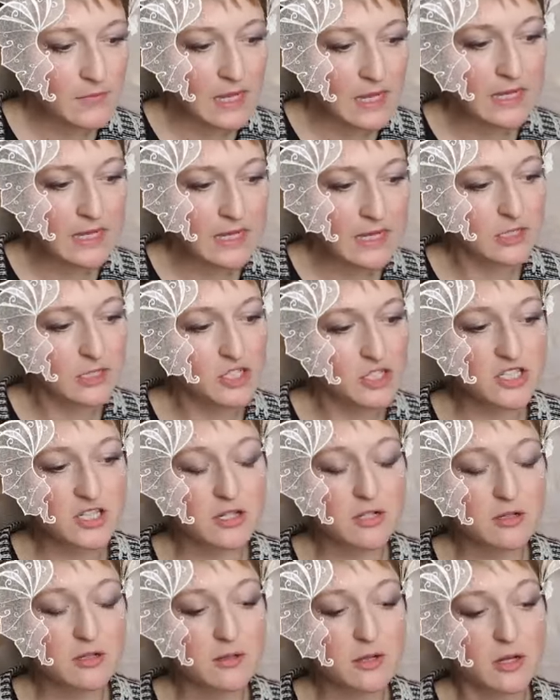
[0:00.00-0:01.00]
Yeah, and just
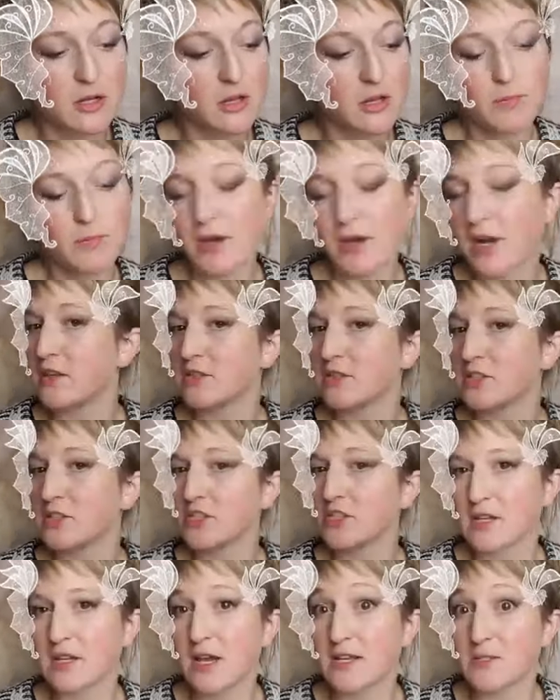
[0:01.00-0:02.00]
another part,
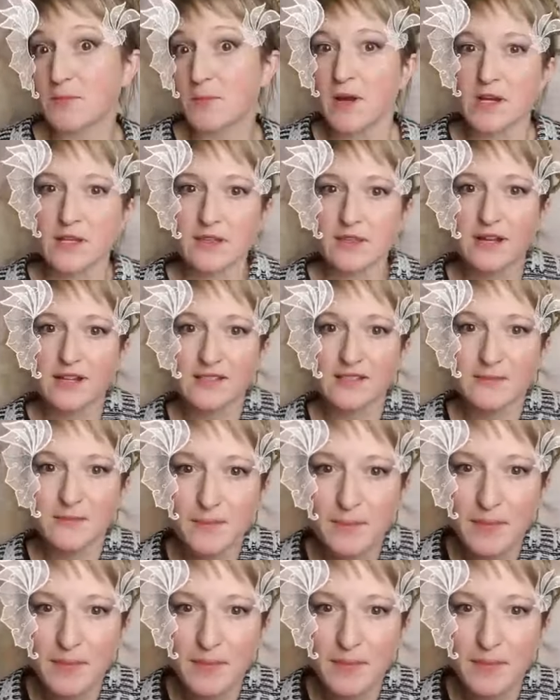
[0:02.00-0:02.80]
just the last part of that.